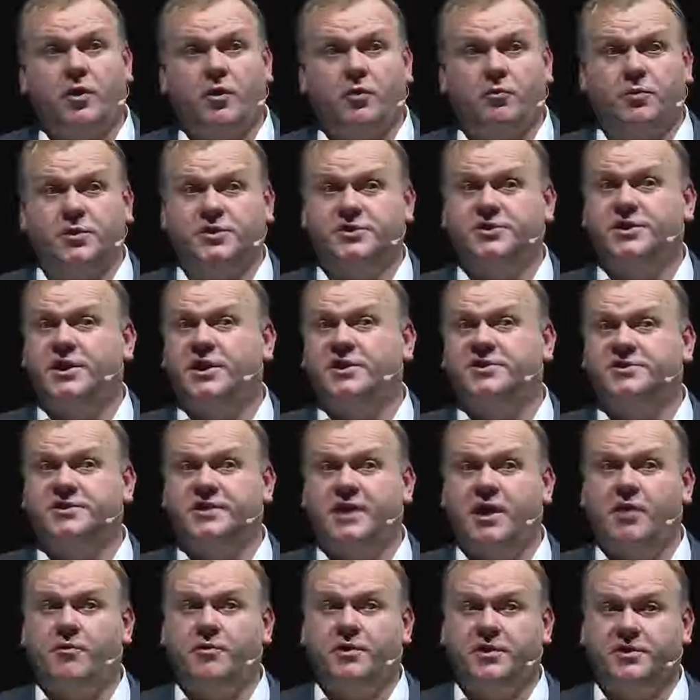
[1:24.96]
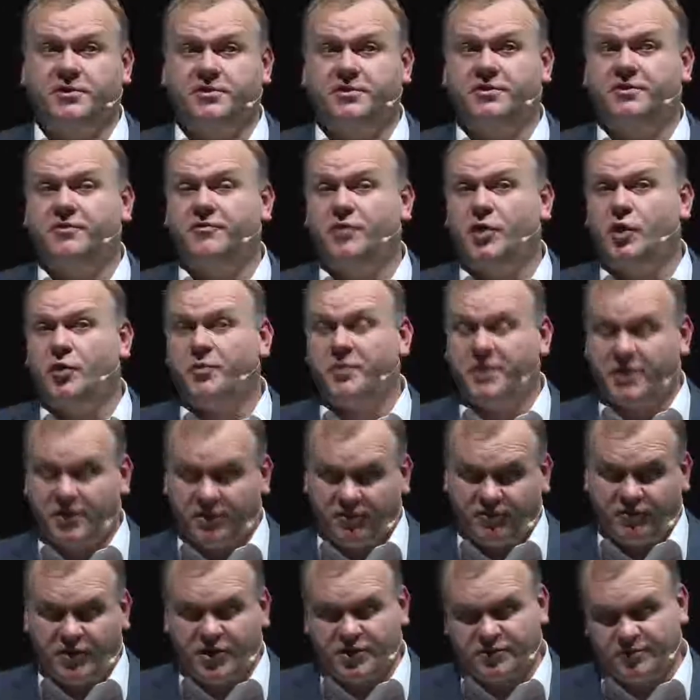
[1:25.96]
which needs to go into developing an
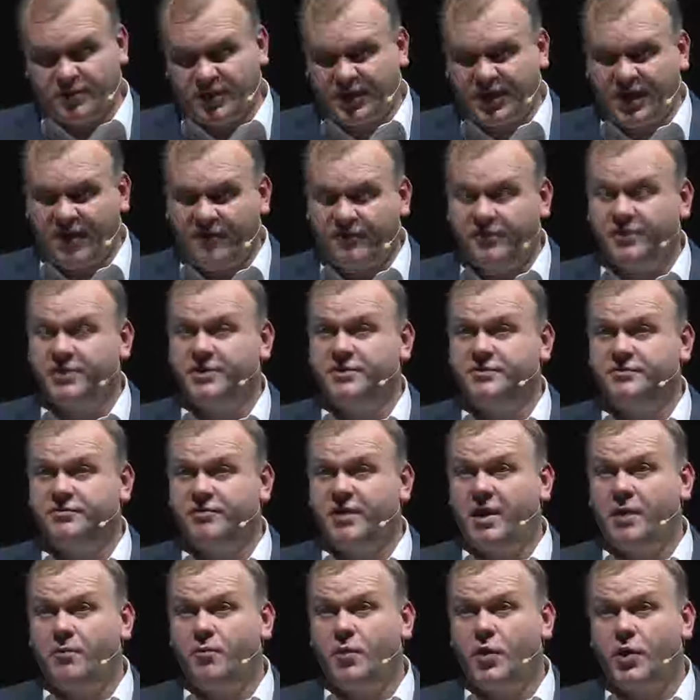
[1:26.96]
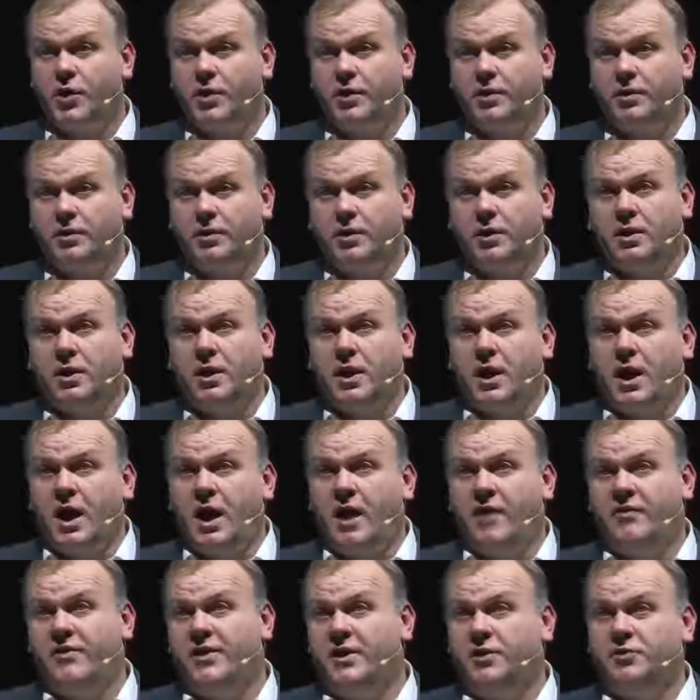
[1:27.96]
investment governance framework,
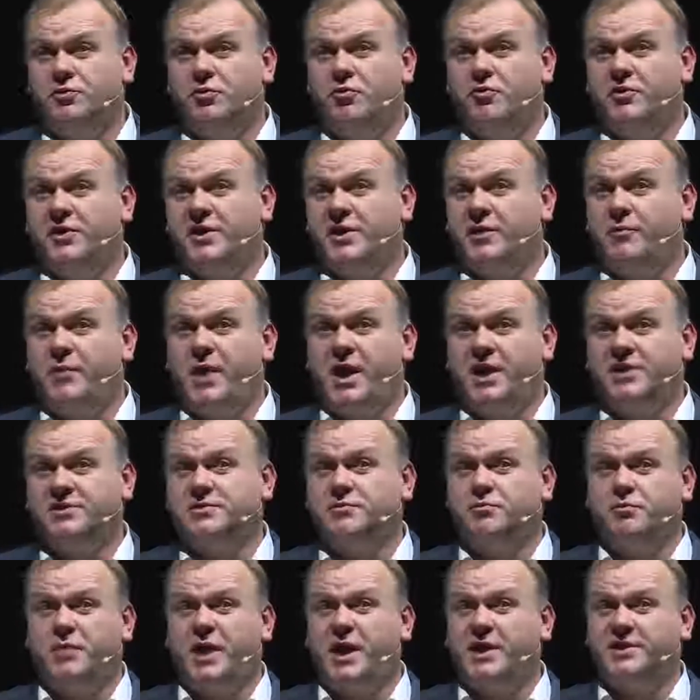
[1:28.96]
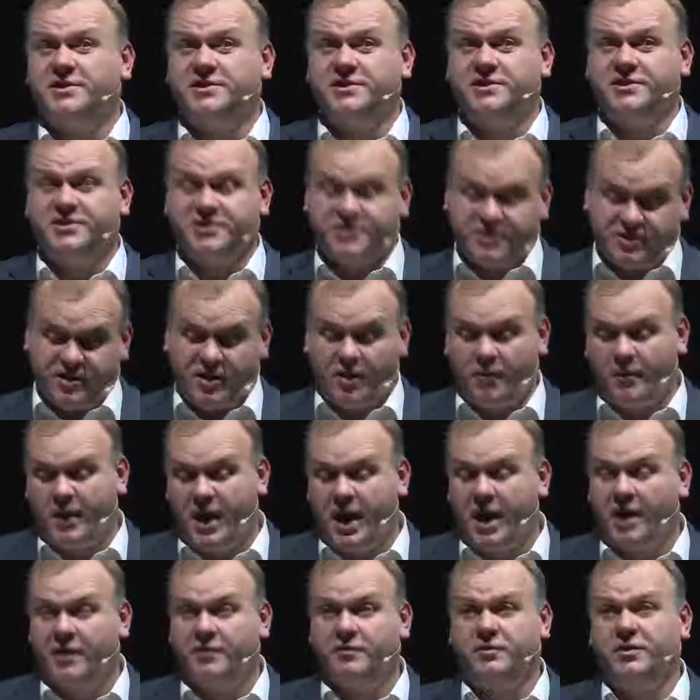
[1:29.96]
and then talking about some basics
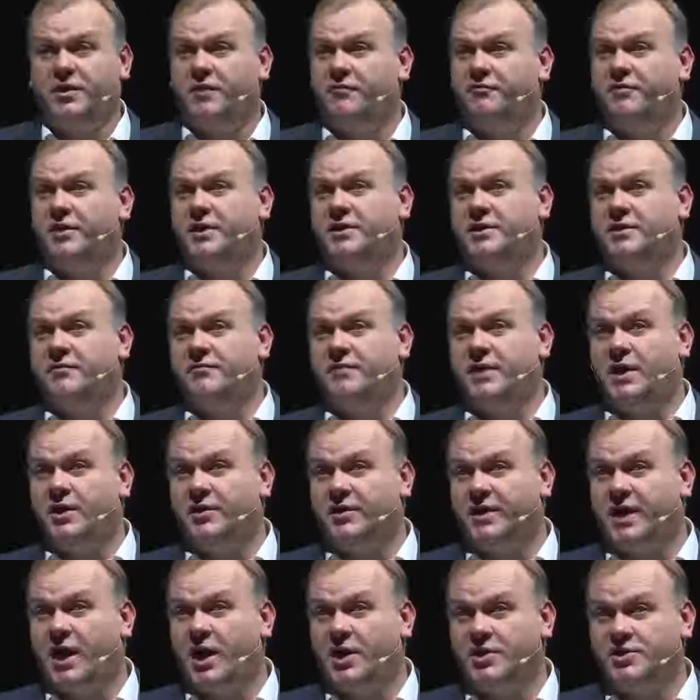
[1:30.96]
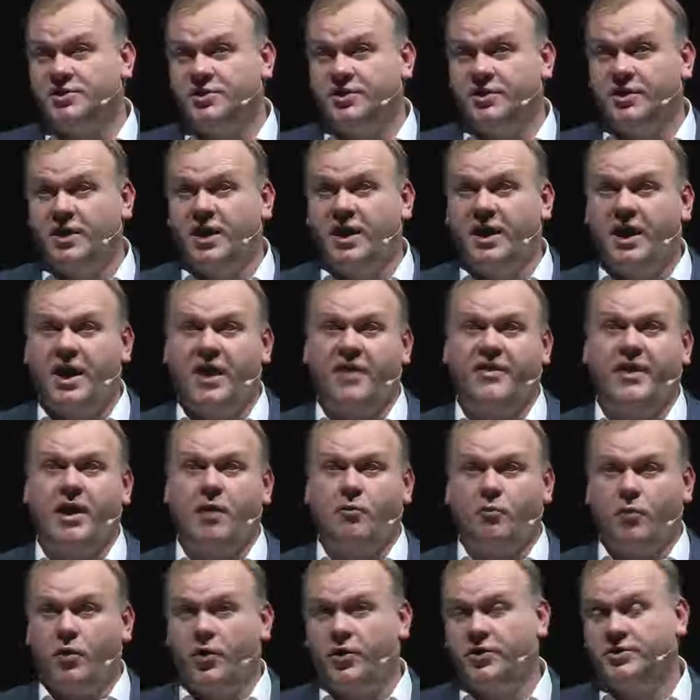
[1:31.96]
about effective delegation and how that
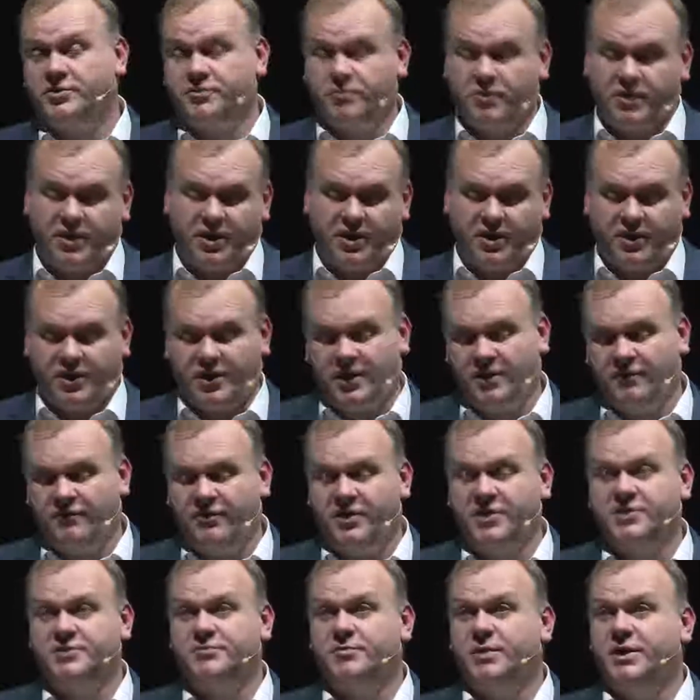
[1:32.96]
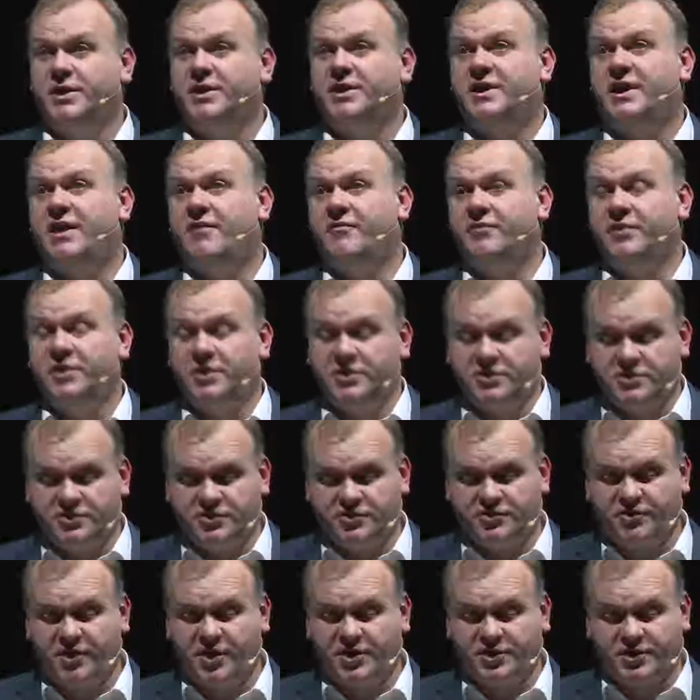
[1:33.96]
works within the investment governance
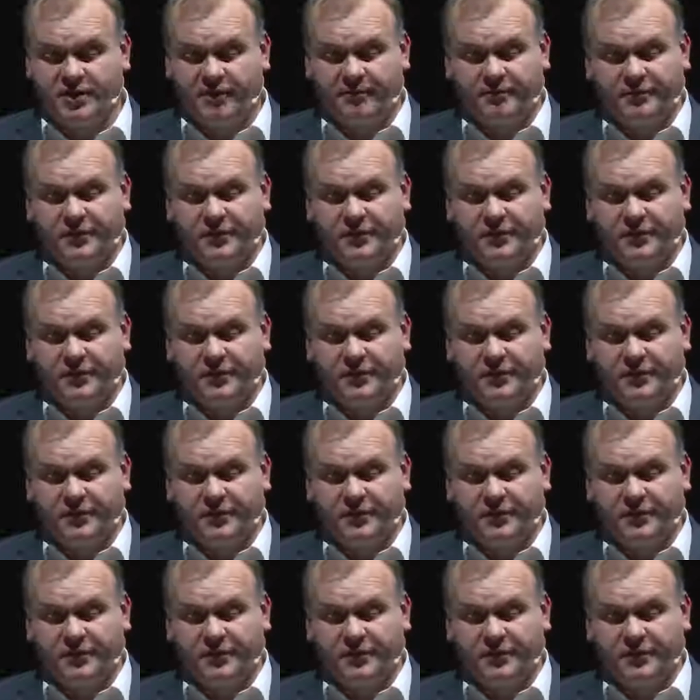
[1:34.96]
structure.